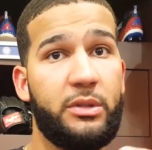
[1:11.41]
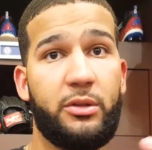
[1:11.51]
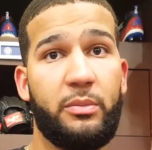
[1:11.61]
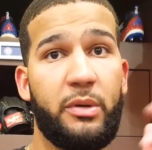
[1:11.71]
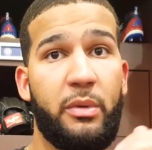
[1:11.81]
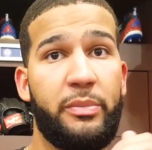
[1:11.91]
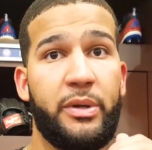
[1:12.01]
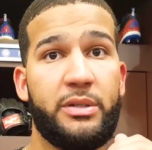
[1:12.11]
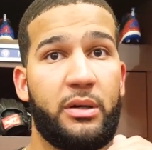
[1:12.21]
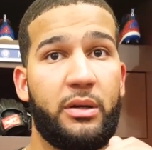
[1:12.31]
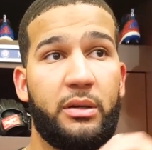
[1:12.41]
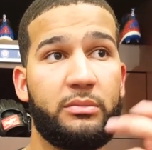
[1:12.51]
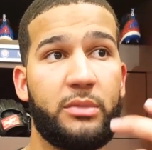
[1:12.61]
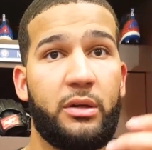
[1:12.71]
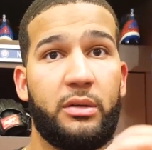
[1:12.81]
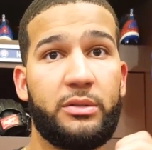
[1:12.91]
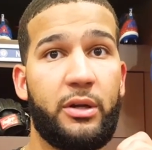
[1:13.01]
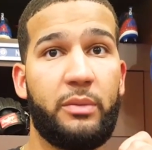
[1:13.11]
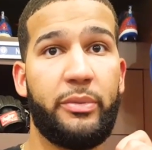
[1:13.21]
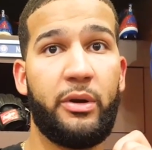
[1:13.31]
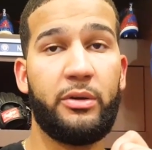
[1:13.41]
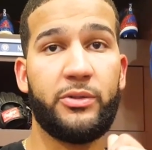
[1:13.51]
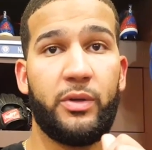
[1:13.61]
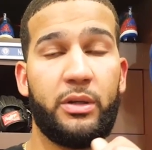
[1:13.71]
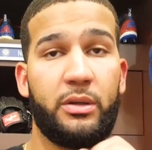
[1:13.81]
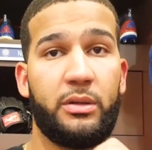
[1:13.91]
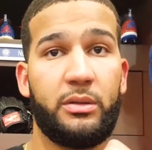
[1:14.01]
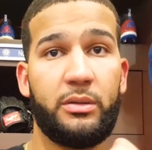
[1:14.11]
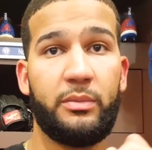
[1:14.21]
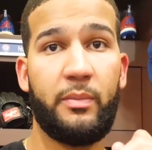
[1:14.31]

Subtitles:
throw me my pitch, I'm gonna try to put a good swing on it.